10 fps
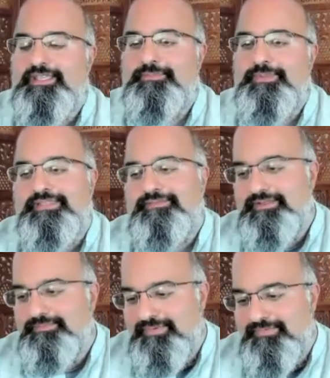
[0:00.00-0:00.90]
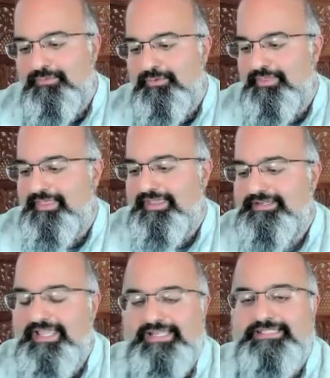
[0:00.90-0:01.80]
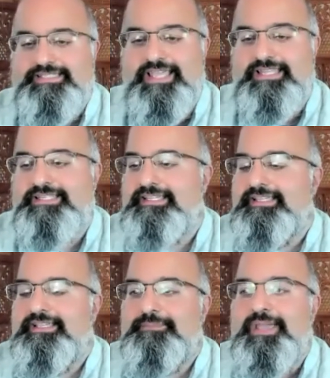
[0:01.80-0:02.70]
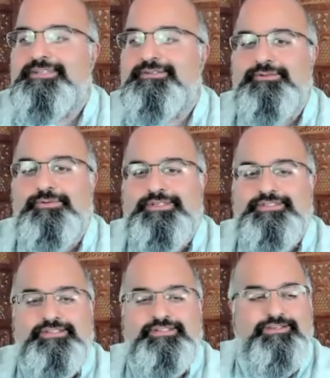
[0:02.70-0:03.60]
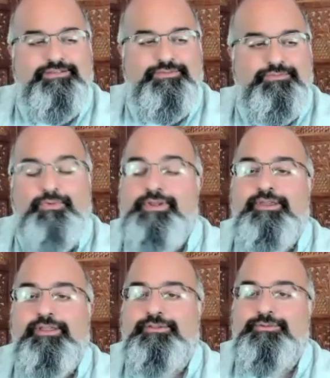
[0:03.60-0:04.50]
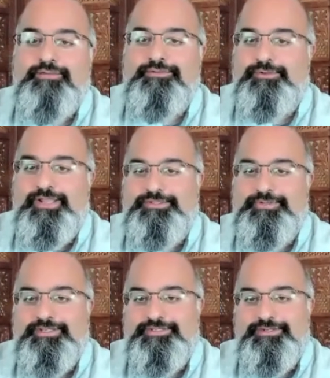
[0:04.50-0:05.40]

But even before then, and it's that magical question of, what are you going to do after graduation?